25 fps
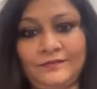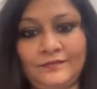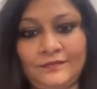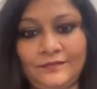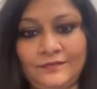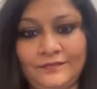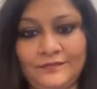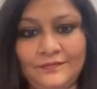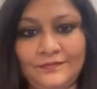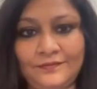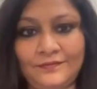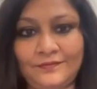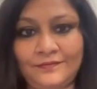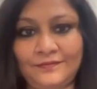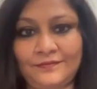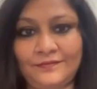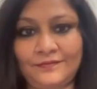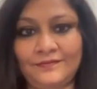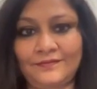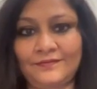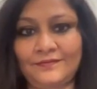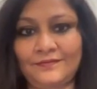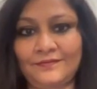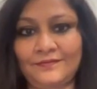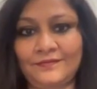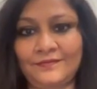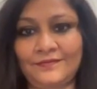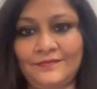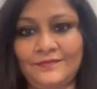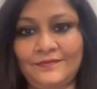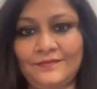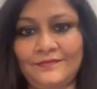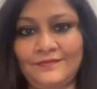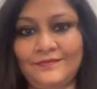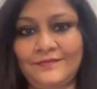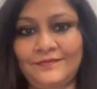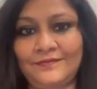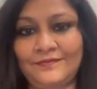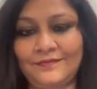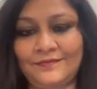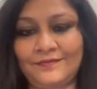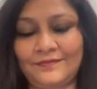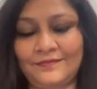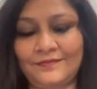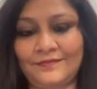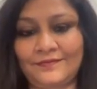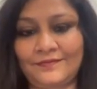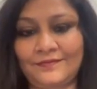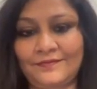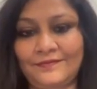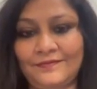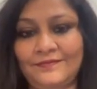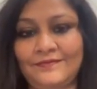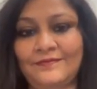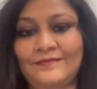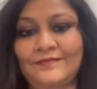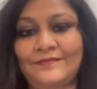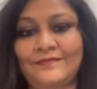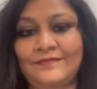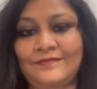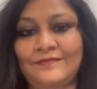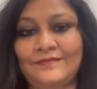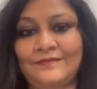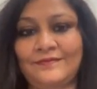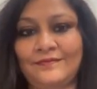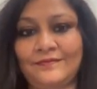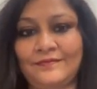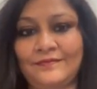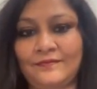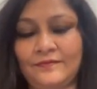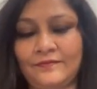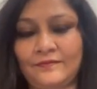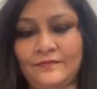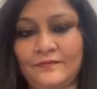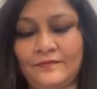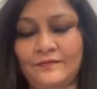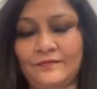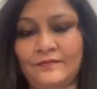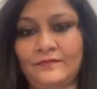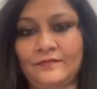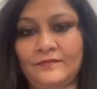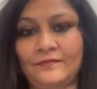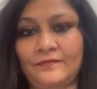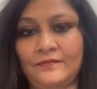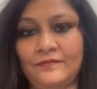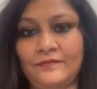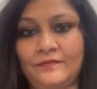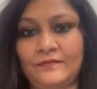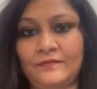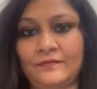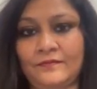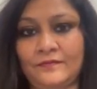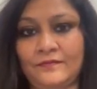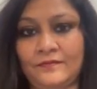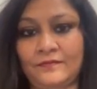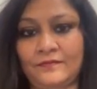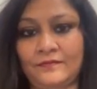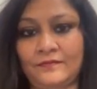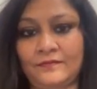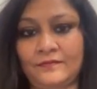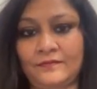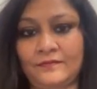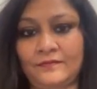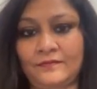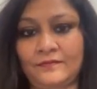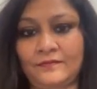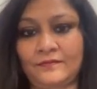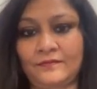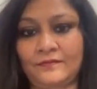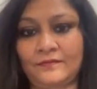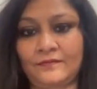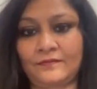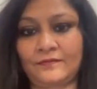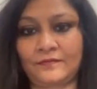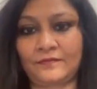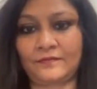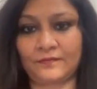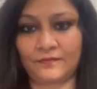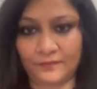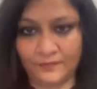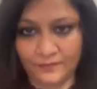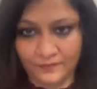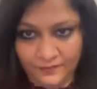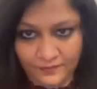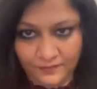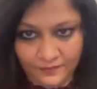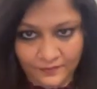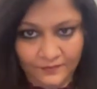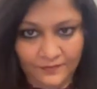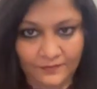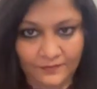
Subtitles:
(not speaking)